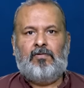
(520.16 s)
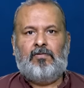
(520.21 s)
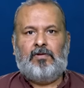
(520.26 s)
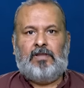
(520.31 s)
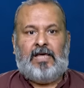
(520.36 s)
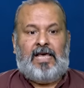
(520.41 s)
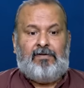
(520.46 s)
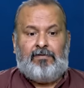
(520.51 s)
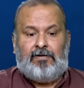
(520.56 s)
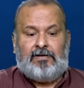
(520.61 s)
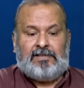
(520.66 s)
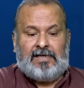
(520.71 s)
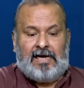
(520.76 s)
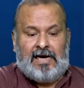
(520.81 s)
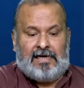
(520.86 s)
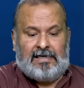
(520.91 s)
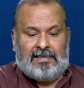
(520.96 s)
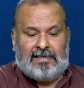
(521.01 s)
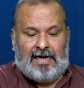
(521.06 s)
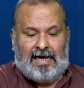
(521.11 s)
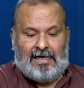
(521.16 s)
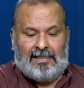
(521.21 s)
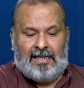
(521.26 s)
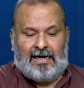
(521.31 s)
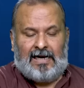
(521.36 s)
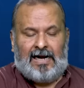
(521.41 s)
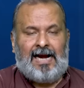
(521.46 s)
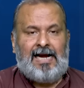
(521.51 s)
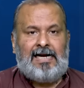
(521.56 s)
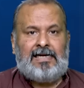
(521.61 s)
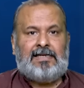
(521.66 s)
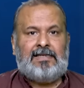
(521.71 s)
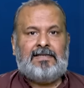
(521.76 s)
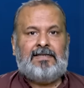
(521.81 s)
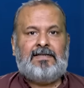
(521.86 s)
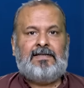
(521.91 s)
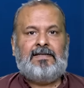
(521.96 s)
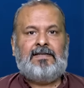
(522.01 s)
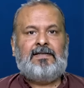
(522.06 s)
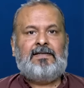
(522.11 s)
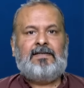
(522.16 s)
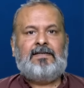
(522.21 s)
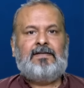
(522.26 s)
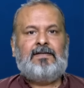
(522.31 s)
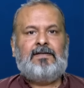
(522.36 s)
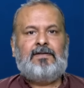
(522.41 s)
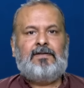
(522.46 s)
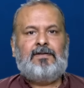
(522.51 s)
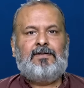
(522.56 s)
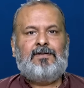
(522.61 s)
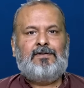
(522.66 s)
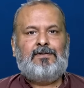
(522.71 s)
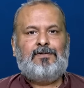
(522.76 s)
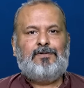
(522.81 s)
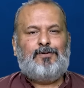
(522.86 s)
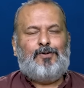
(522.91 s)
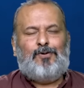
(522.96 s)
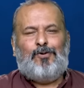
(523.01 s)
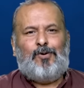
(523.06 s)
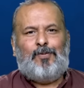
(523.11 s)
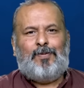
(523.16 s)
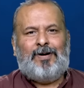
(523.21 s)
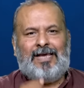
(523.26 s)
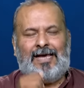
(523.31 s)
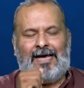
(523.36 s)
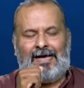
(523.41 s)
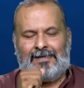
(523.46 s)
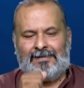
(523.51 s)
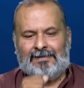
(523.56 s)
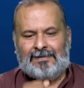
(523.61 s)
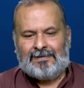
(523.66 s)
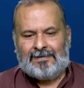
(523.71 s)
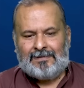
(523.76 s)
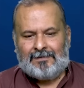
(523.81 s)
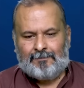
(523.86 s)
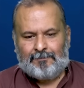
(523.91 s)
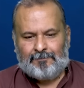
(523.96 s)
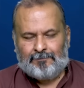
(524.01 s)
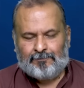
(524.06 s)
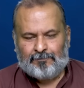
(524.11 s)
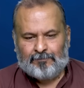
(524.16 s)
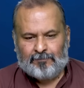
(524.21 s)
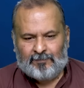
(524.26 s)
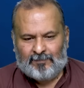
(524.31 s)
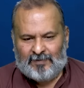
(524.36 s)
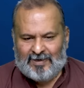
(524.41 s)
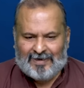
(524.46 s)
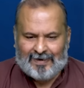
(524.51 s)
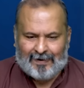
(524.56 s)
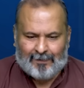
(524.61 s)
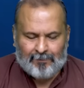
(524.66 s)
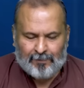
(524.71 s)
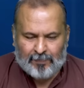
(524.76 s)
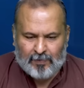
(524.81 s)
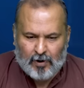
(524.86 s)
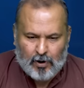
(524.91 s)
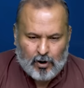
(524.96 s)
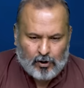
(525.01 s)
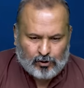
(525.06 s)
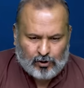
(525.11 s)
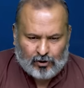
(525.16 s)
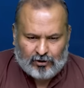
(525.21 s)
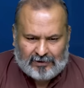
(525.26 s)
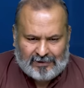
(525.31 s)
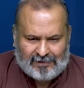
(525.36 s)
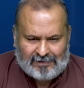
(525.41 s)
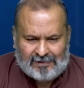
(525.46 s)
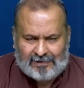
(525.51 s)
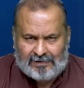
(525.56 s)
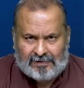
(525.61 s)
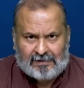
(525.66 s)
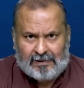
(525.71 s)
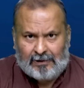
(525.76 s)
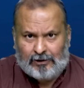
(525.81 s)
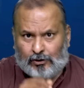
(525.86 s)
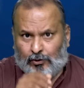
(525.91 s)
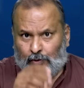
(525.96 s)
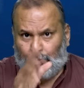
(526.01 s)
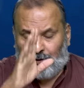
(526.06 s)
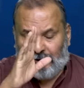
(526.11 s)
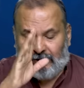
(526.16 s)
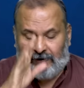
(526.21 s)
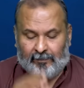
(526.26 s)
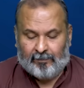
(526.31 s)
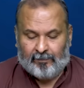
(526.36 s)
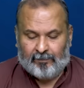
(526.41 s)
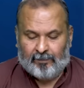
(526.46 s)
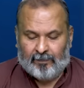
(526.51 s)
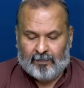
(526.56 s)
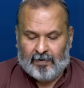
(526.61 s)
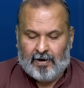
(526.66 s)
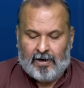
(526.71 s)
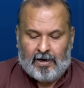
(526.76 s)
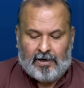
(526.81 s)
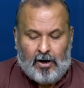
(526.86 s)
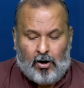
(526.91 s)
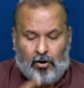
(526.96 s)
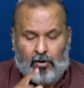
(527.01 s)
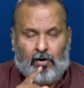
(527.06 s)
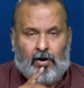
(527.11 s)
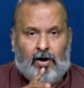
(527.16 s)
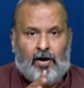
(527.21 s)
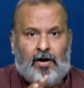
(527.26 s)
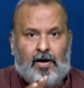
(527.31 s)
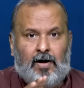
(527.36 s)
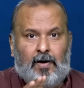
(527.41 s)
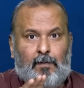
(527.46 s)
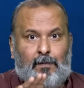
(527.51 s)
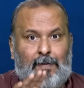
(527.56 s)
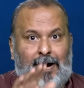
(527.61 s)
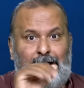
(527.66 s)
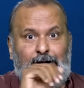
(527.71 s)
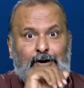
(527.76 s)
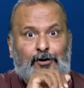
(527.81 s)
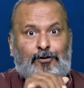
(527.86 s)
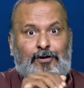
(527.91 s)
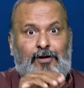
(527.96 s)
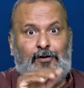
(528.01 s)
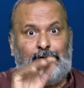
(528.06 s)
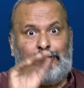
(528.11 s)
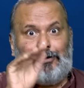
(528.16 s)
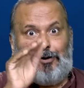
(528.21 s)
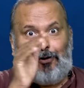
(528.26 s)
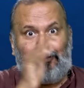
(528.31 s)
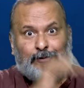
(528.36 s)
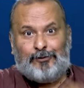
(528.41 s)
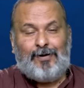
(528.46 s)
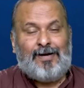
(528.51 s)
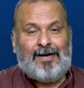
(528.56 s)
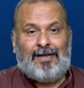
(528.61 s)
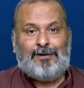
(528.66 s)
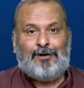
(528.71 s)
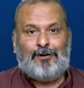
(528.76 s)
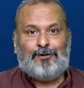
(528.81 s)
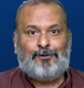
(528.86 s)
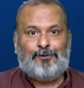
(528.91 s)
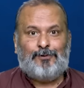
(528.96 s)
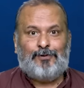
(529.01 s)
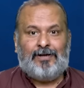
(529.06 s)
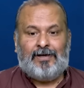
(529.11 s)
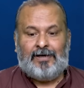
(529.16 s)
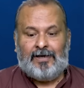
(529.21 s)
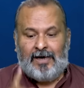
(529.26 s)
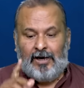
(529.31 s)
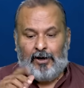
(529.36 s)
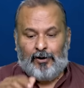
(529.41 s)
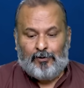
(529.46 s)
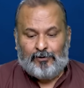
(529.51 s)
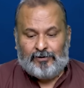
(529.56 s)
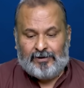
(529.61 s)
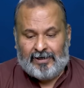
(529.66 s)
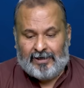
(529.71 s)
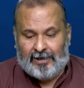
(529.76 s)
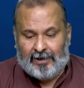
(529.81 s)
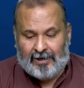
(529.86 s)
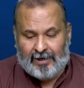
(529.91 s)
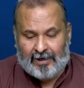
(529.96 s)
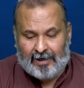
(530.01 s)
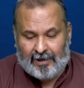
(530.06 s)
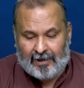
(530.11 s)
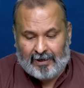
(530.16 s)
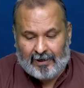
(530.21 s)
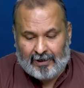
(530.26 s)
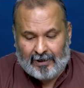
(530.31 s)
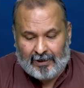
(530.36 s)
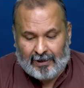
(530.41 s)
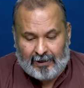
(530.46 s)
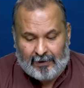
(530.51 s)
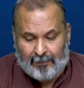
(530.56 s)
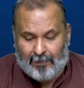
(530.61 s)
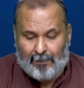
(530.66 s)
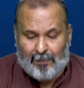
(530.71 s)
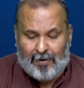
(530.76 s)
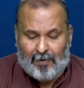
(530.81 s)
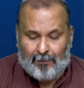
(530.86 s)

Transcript: They will say it is rather right. So nobody asks. Okay. So this is the story. Now, mind you, there was also another story. You see, remember